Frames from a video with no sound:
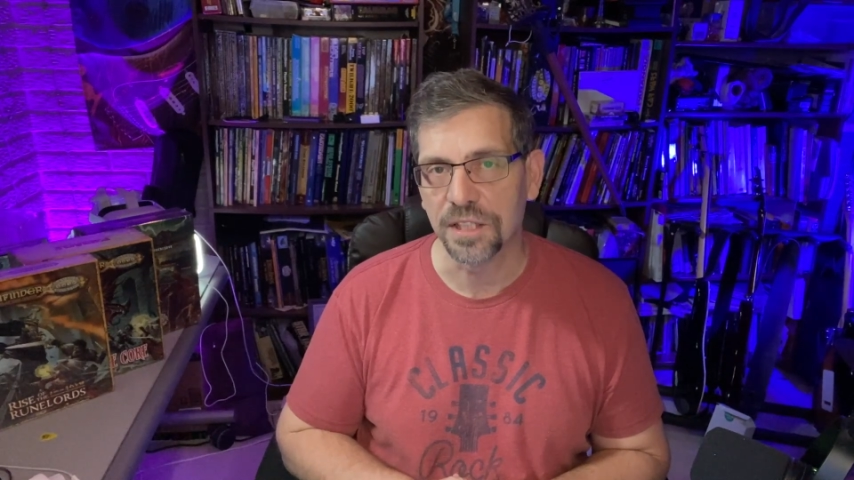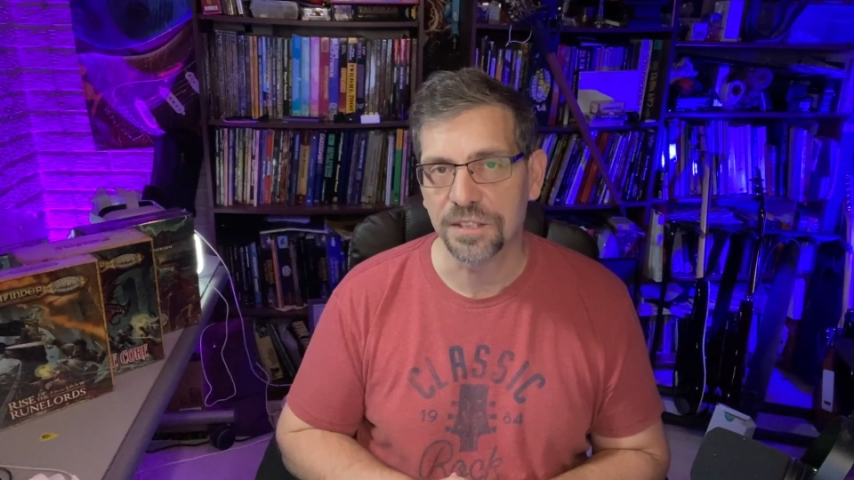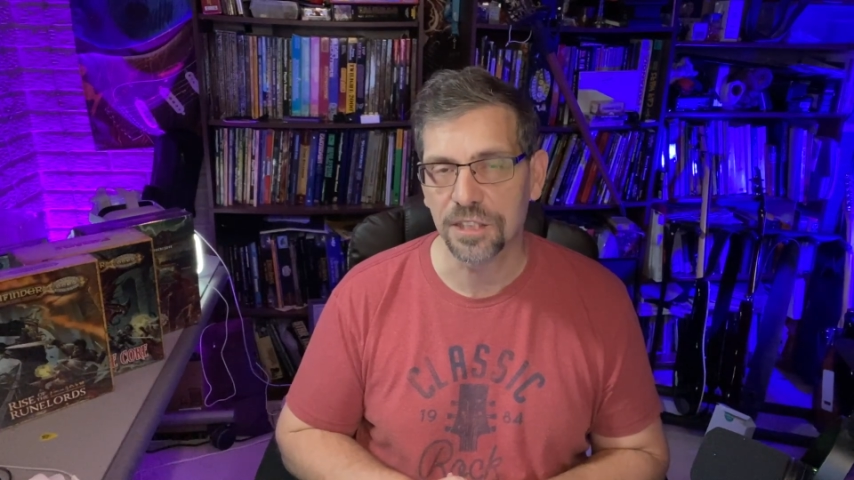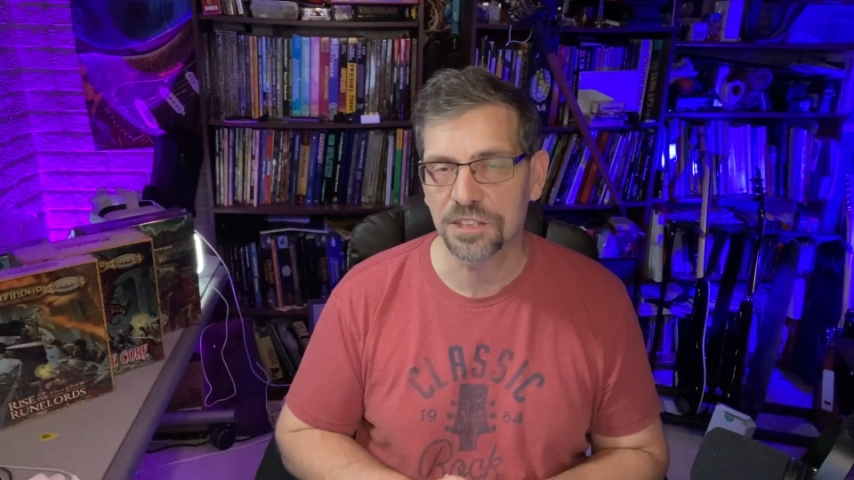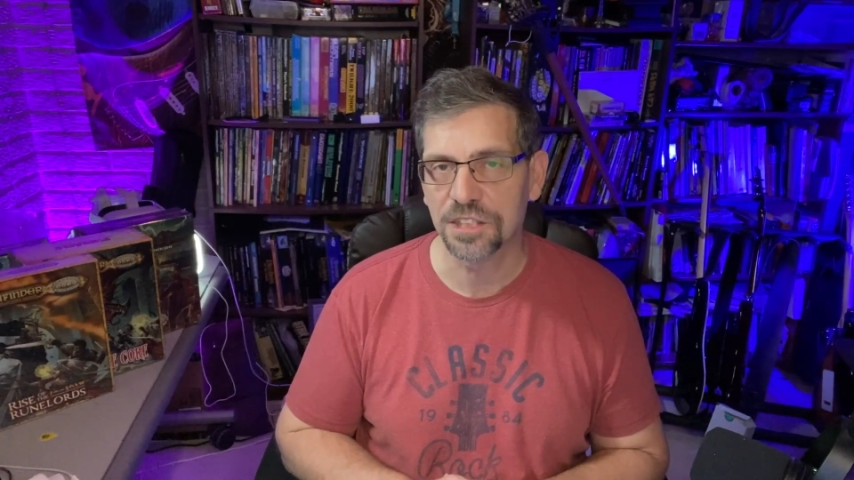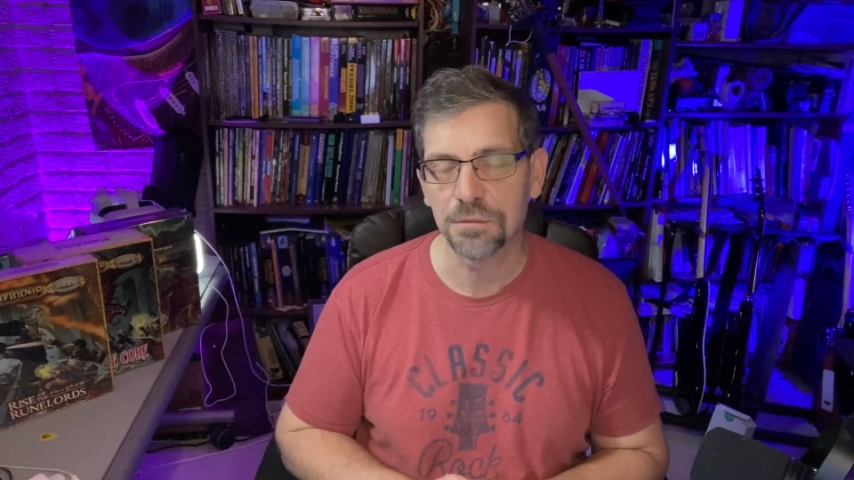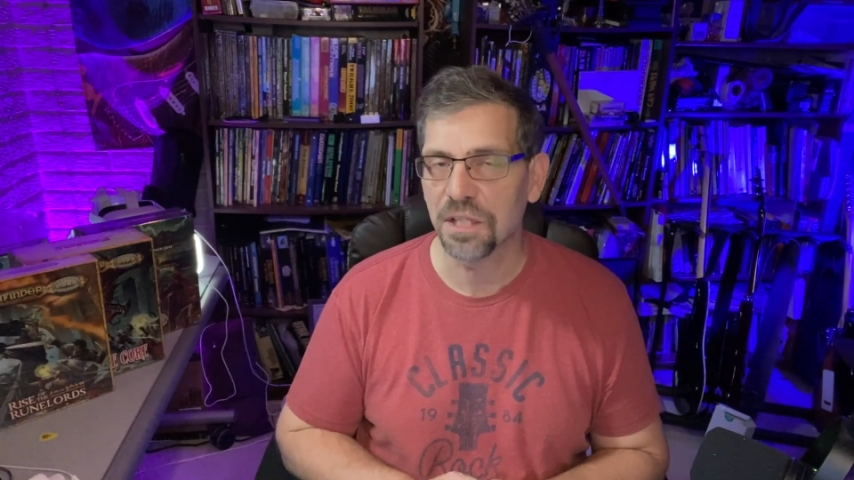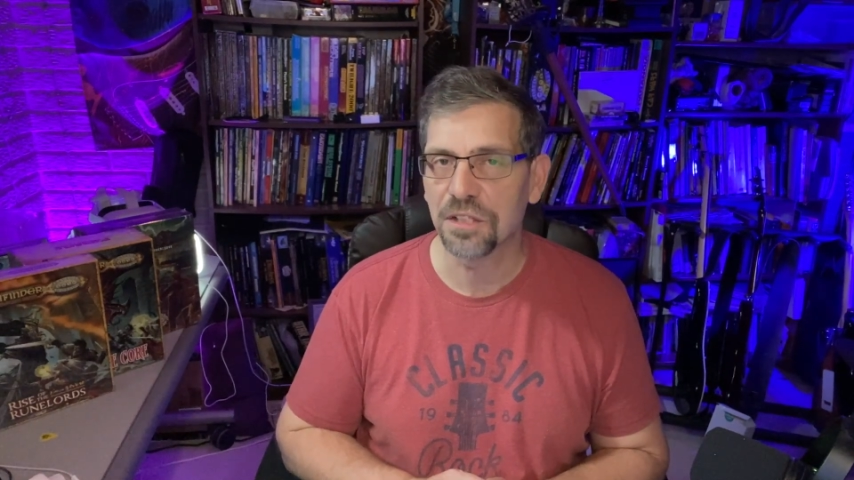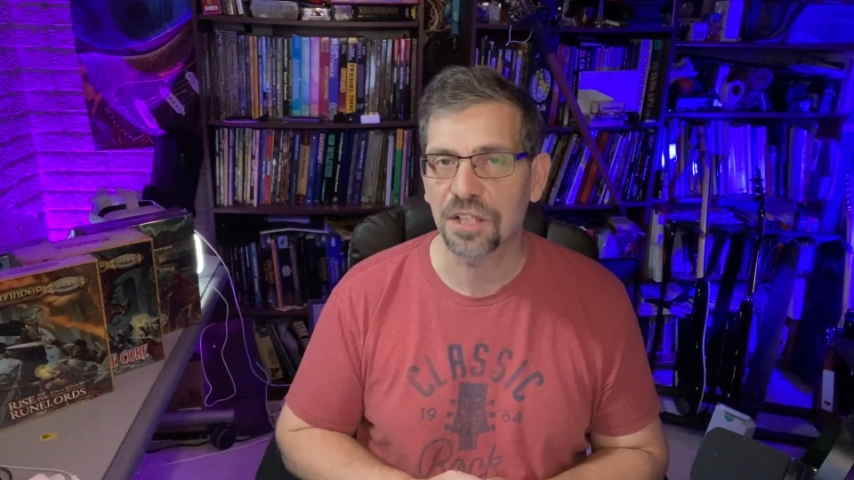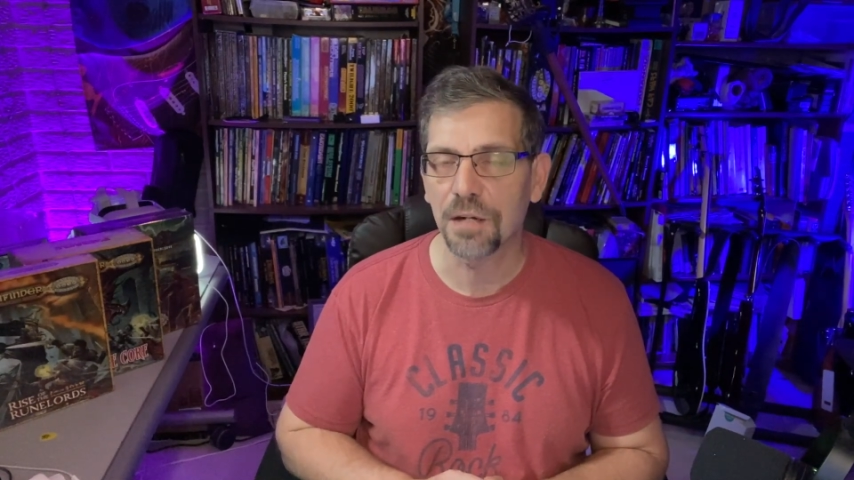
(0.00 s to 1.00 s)
And it just doesn't
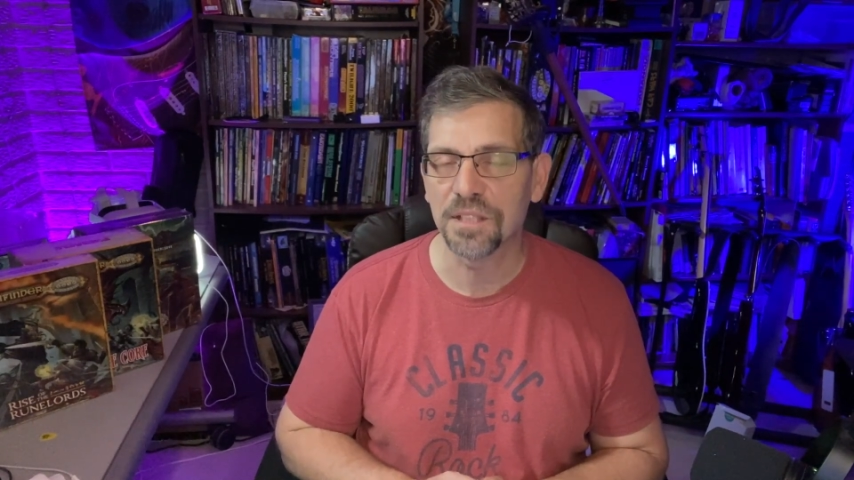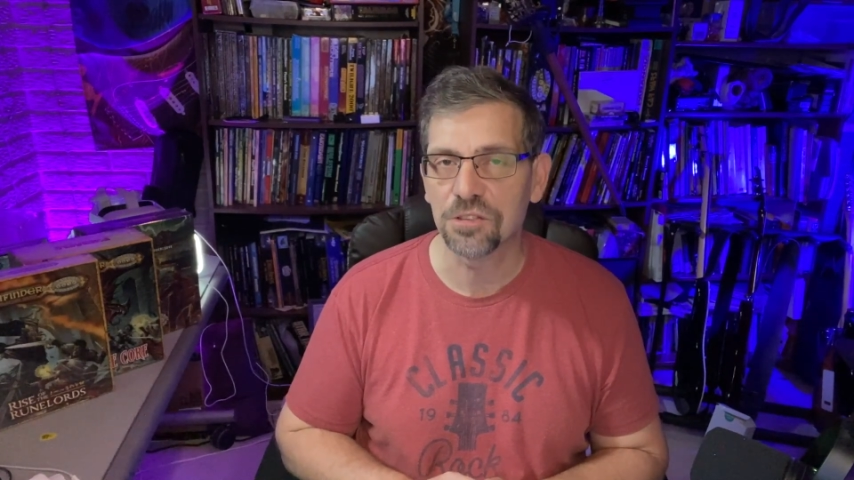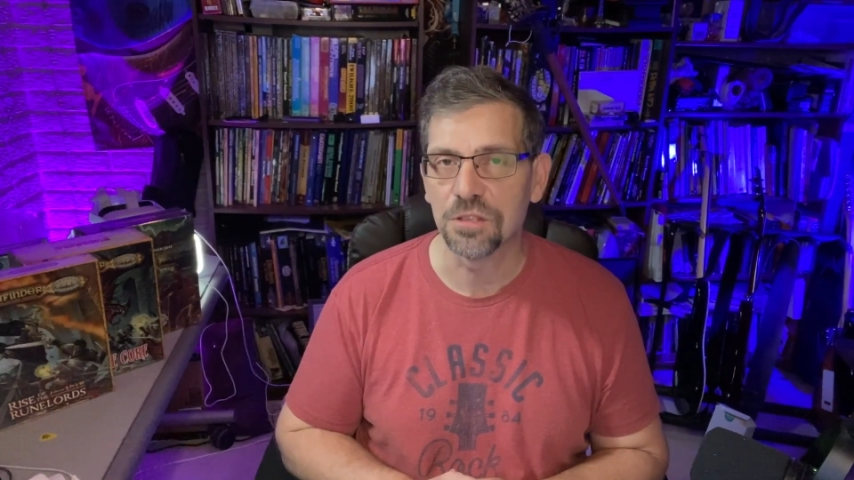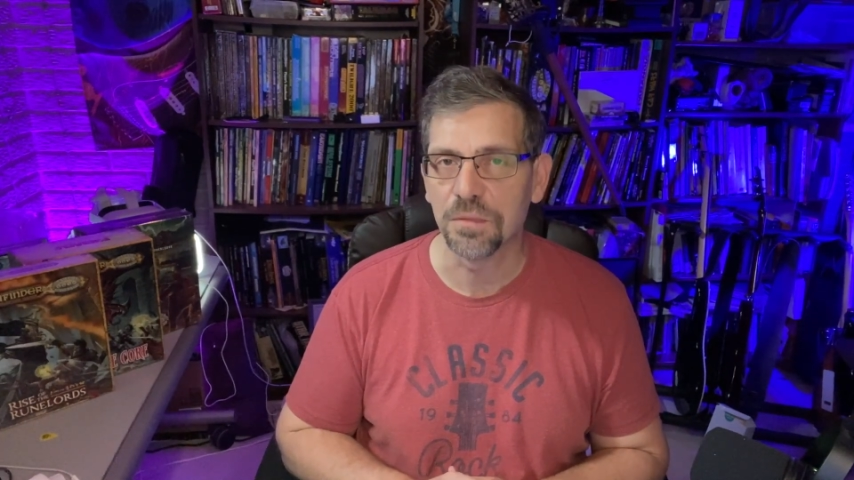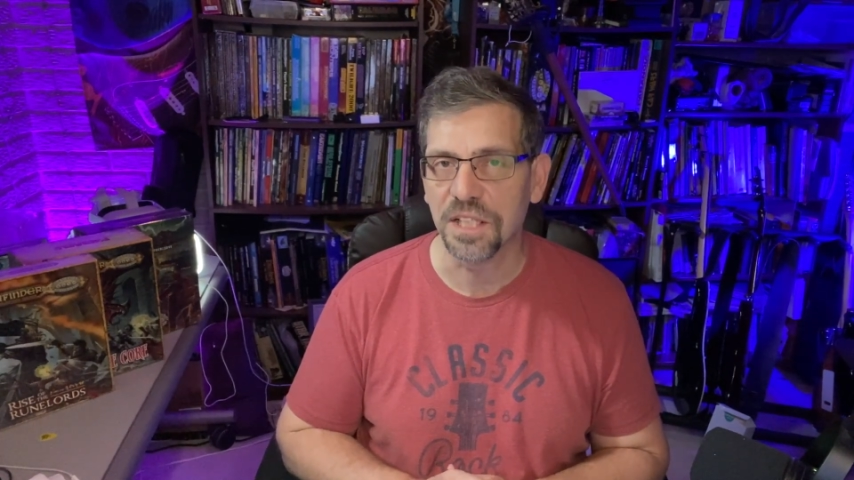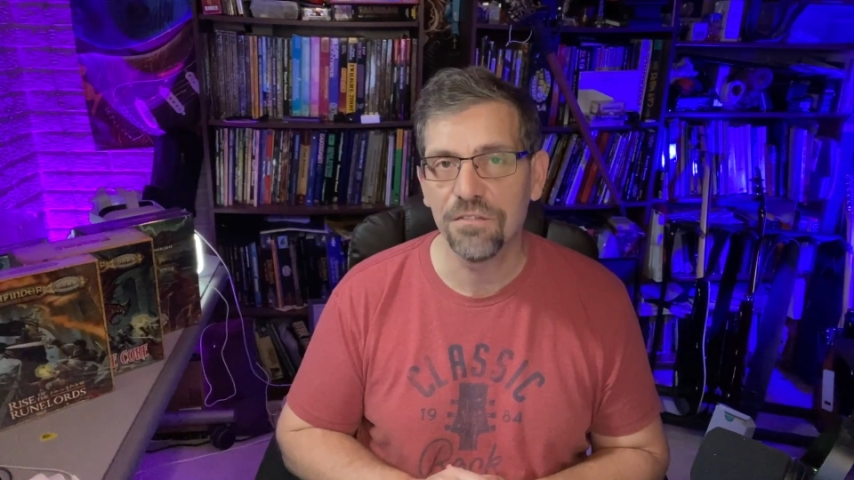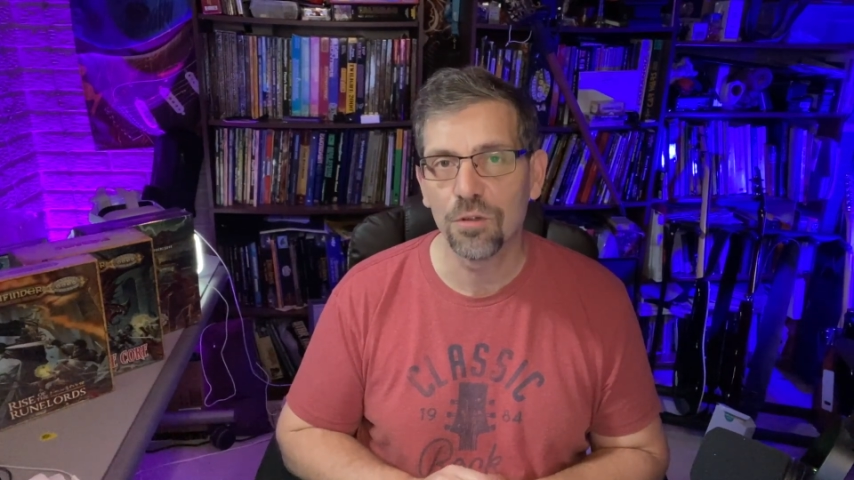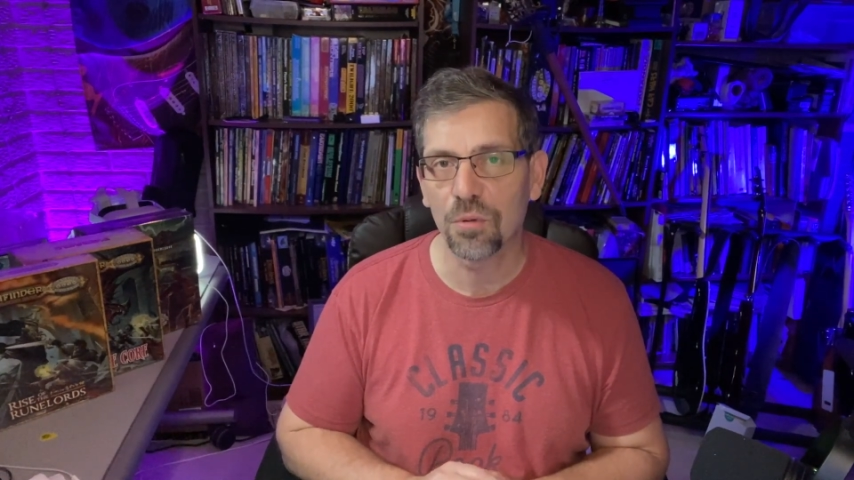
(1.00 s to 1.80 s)
mean they're coming to a medieval